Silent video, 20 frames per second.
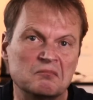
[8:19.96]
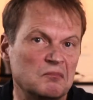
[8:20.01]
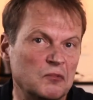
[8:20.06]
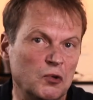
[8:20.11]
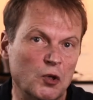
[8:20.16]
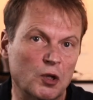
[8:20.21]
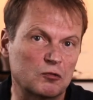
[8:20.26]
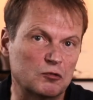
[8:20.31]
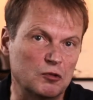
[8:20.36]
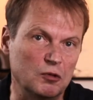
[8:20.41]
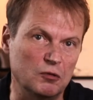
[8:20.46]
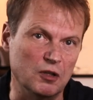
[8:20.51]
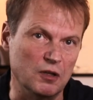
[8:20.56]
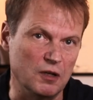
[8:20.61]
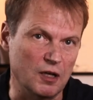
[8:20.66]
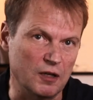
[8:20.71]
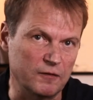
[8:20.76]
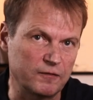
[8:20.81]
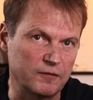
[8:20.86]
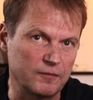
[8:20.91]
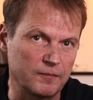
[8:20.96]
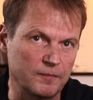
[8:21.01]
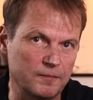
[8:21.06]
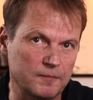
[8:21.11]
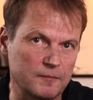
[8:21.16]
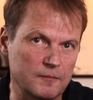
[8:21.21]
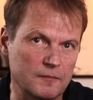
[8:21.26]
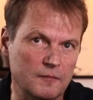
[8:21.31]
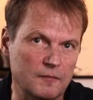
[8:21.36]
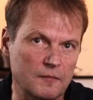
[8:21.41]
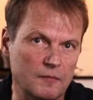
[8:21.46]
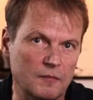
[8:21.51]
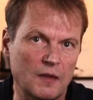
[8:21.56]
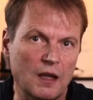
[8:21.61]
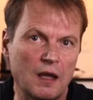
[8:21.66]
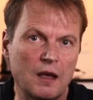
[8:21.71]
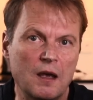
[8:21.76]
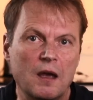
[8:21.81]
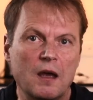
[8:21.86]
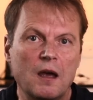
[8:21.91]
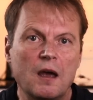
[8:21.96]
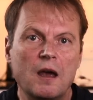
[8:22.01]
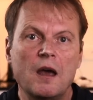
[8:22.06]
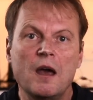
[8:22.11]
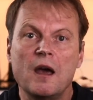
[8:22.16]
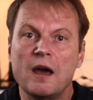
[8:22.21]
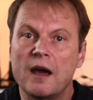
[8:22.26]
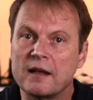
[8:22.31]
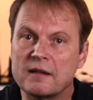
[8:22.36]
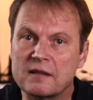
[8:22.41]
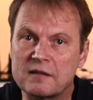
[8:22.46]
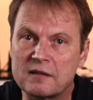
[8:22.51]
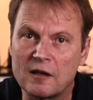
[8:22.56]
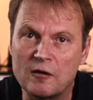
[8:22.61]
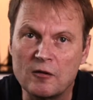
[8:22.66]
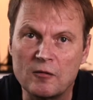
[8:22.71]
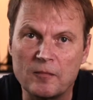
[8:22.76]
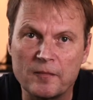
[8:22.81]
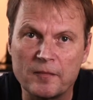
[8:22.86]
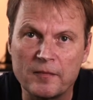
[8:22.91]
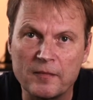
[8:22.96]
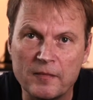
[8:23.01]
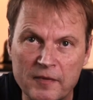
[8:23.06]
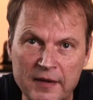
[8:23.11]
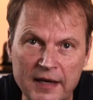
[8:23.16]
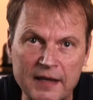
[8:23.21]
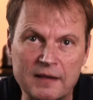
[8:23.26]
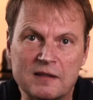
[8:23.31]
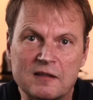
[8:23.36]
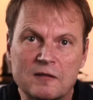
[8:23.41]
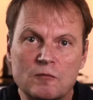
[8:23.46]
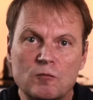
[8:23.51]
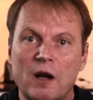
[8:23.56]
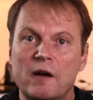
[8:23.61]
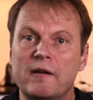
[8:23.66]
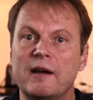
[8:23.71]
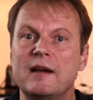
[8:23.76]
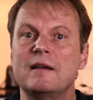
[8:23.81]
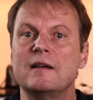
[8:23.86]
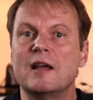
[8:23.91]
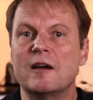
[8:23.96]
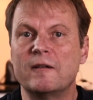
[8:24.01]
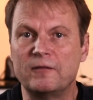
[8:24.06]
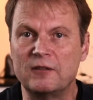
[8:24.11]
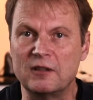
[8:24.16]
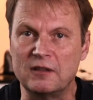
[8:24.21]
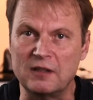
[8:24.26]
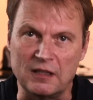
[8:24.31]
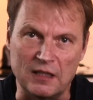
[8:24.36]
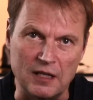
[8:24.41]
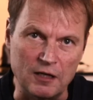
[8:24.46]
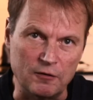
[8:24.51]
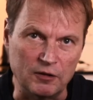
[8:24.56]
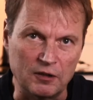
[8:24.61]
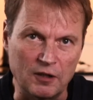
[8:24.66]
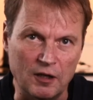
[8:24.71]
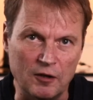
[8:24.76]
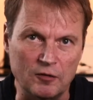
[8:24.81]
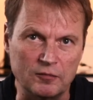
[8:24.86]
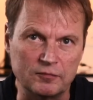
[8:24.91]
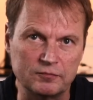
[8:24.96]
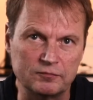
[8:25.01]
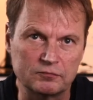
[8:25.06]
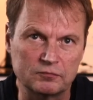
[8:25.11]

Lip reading: Not good enough. And so that's where I left it a year ago.